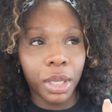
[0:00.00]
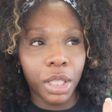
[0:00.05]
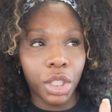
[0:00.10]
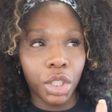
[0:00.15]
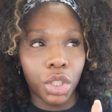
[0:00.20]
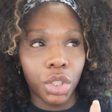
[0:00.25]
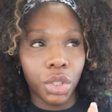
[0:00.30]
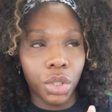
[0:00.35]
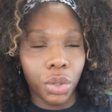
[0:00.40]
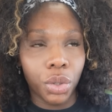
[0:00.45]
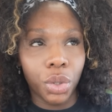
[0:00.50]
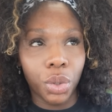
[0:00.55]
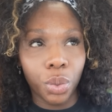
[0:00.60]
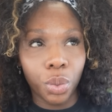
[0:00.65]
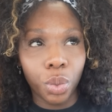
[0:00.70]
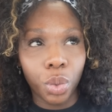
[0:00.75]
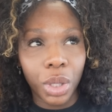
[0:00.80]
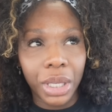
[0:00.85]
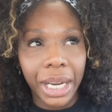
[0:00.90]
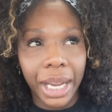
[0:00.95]
gonna show you
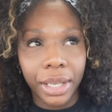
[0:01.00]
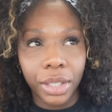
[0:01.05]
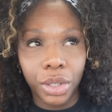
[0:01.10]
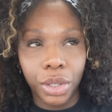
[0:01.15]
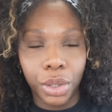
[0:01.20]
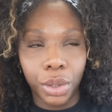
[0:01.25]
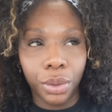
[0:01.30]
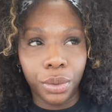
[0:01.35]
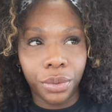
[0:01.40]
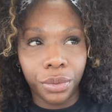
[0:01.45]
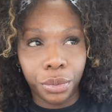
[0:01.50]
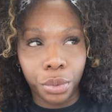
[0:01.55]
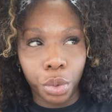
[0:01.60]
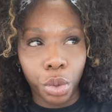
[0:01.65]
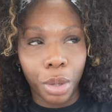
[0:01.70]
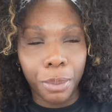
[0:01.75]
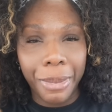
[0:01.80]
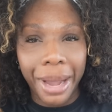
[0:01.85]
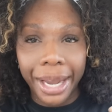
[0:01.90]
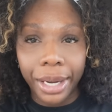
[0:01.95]
what I do
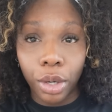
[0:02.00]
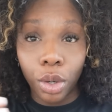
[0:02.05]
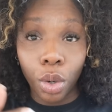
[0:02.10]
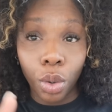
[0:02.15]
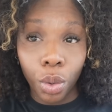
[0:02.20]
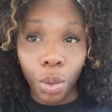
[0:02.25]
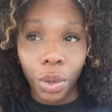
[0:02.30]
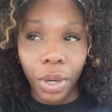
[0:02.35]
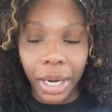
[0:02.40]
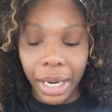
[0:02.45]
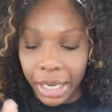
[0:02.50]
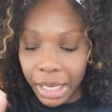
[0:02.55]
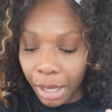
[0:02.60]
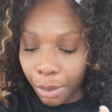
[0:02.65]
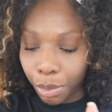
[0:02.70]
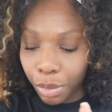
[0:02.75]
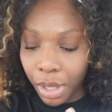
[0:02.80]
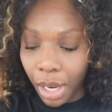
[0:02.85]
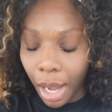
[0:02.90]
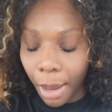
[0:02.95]
for my core and
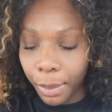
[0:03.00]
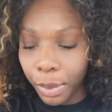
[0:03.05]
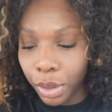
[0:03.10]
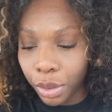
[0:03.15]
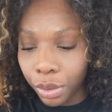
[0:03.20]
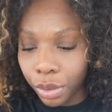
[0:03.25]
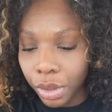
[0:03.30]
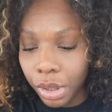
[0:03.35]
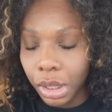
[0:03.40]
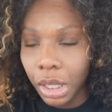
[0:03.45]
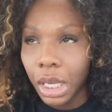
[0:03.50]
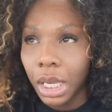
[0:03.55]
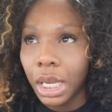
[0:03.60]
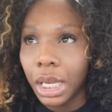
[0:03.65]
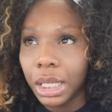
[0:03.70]
abdominals.